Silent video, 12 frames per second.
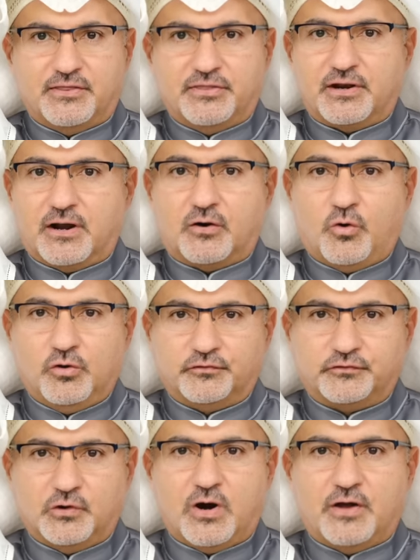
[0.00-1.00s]
There are
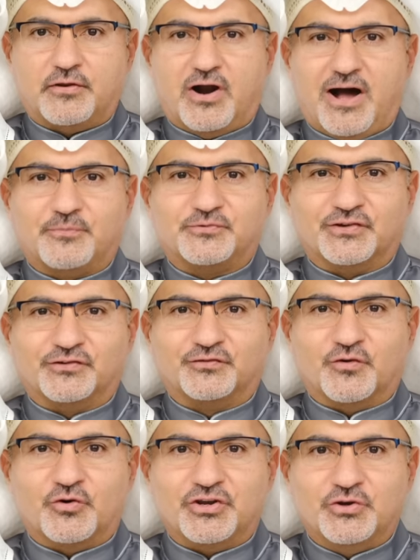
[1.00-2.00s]
also other options
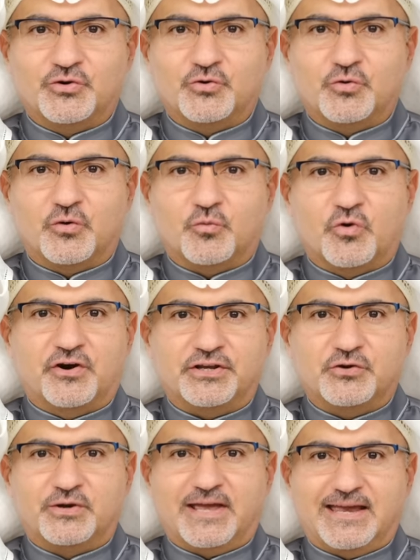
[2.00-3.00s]
for you where
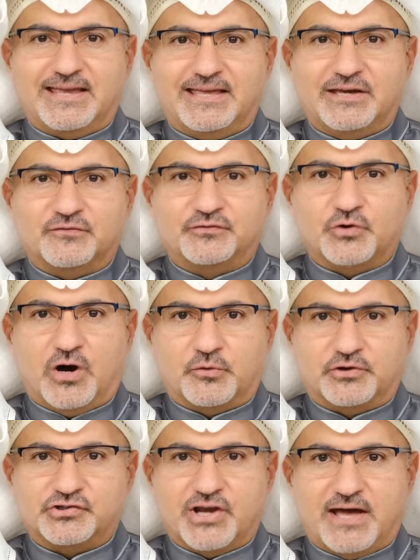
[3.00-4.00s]
you can give to
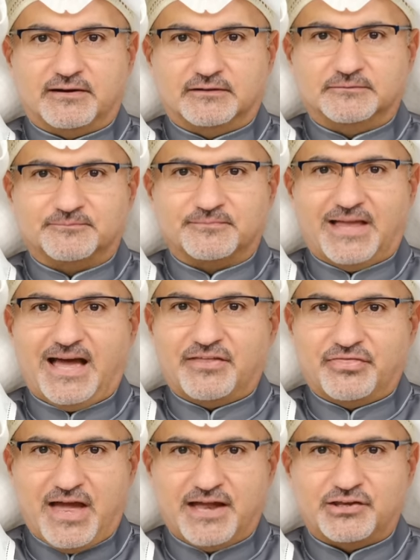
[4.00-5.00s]
our channel. I
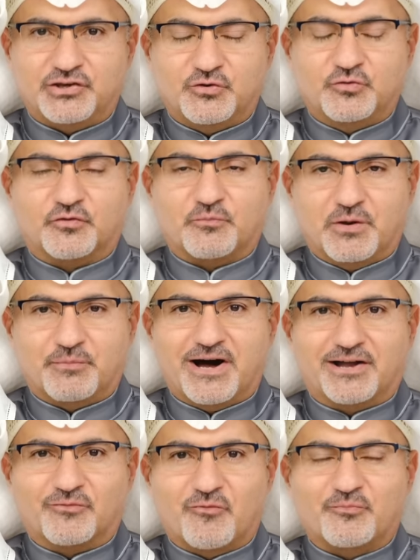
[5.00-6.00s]
thank you from the
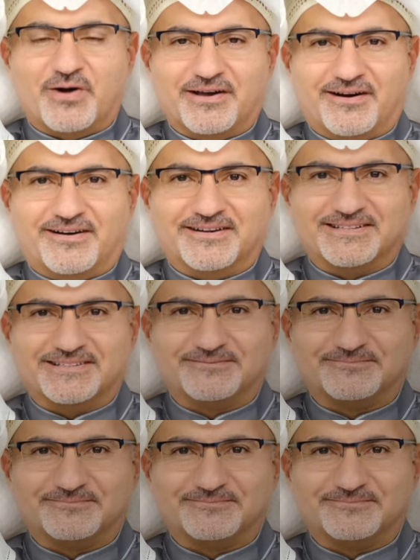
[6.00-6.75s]
bottom of my heart.